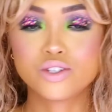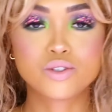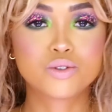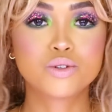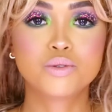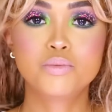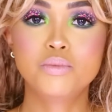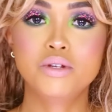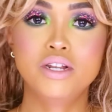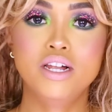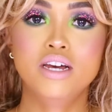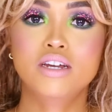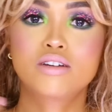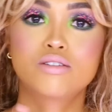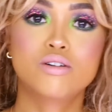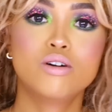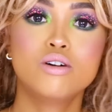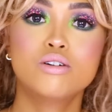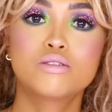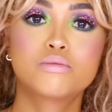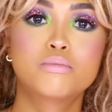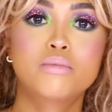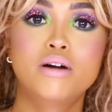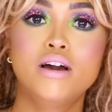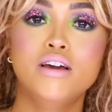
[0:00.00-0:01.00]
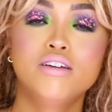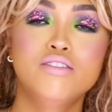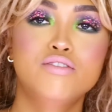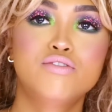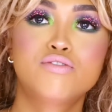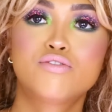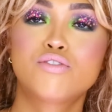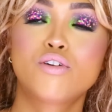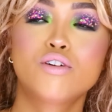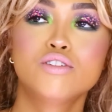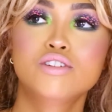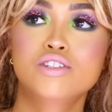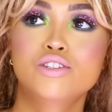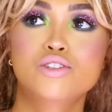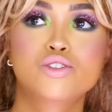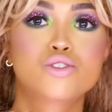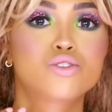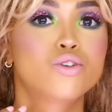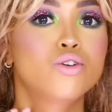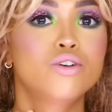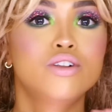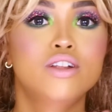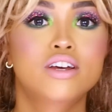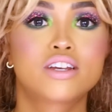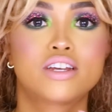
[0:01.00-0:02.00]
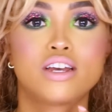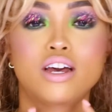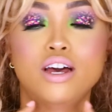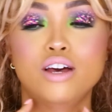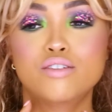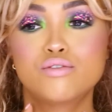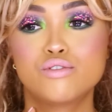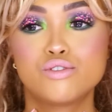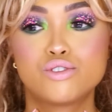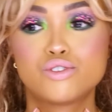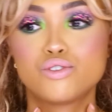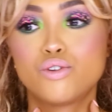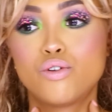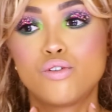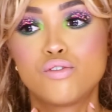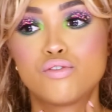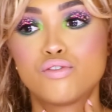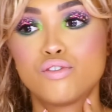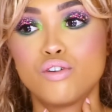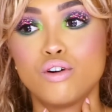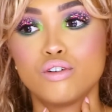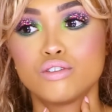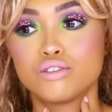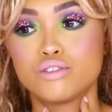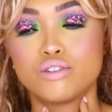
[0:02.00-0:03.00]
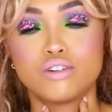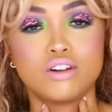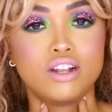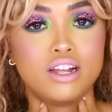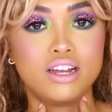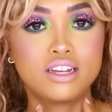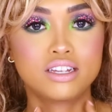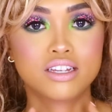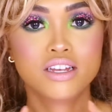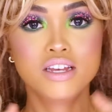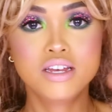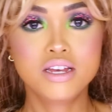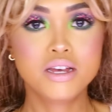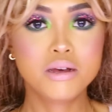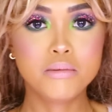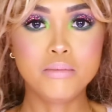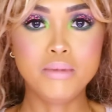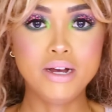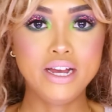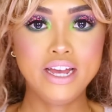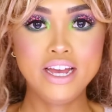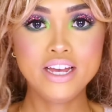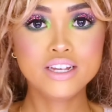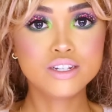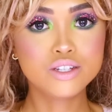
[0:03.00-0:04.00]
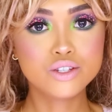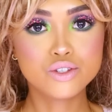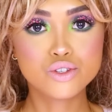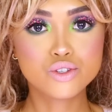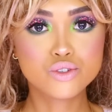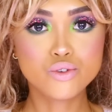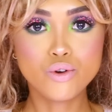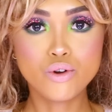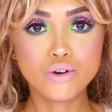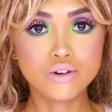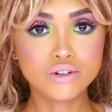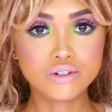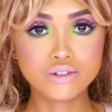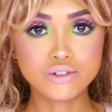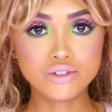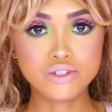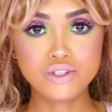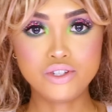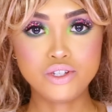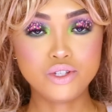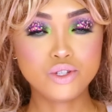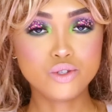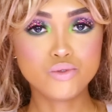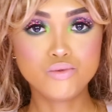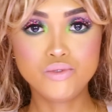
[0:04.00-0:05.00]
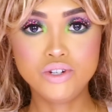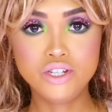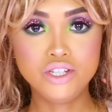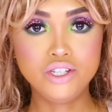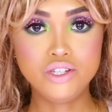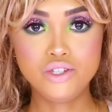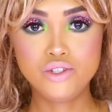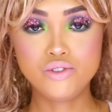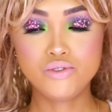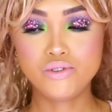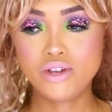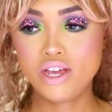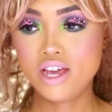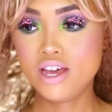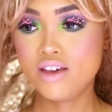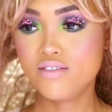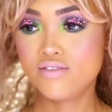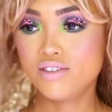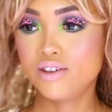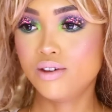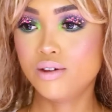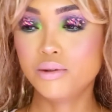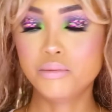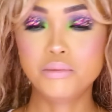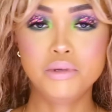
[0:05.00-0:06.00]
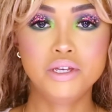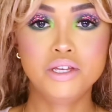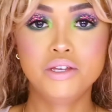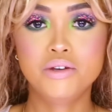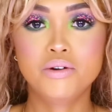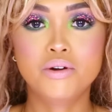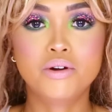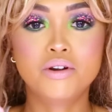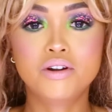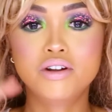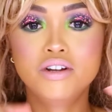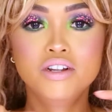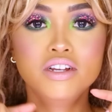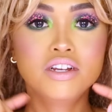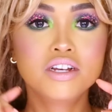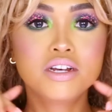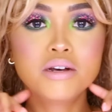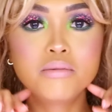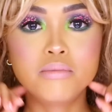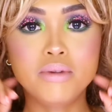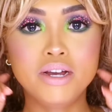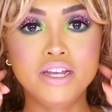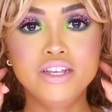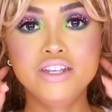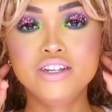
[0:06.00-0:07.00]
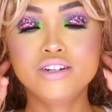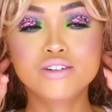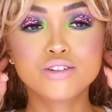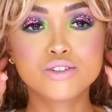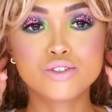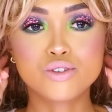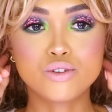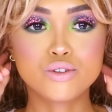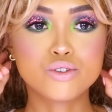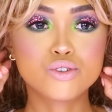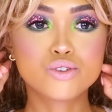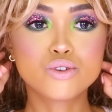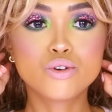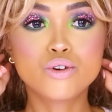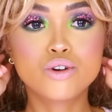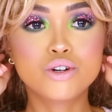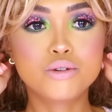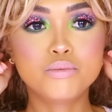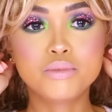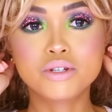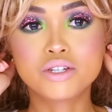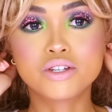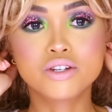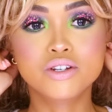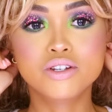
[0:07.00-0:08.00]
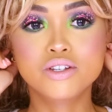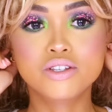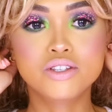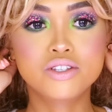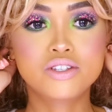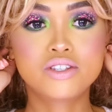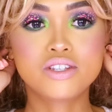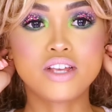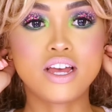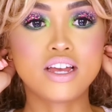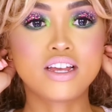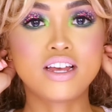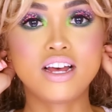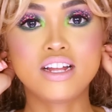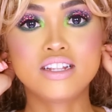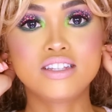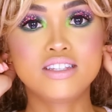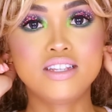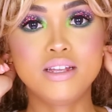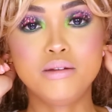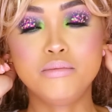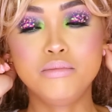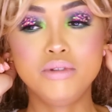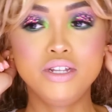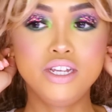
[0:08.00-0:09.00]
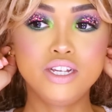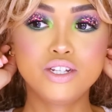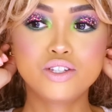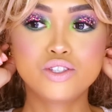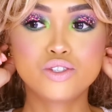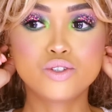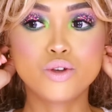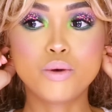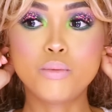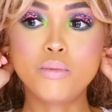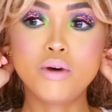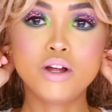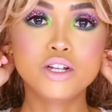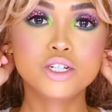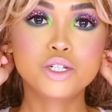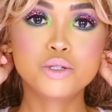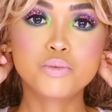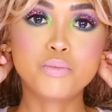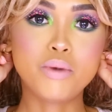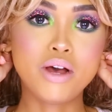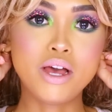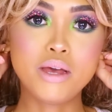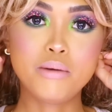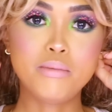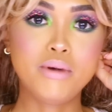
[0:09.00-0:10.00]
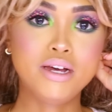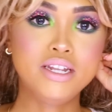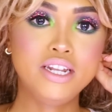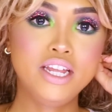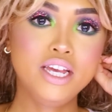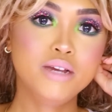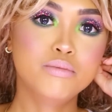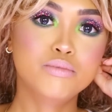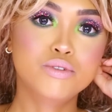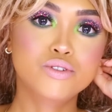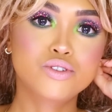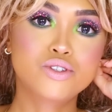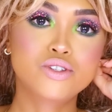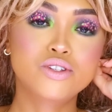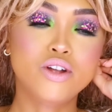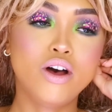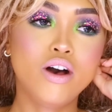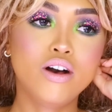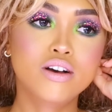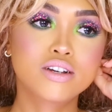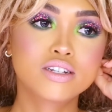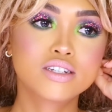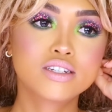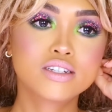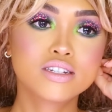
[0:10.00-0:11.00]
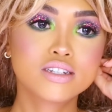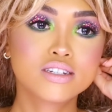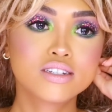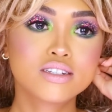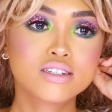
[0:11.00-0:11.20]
It could be like, oh, my throat is sore, like I have a sore throat, or like my head is sore because this wig is too heavy on me, or my ears are sore because I got them licked so much by my neighbor's dog.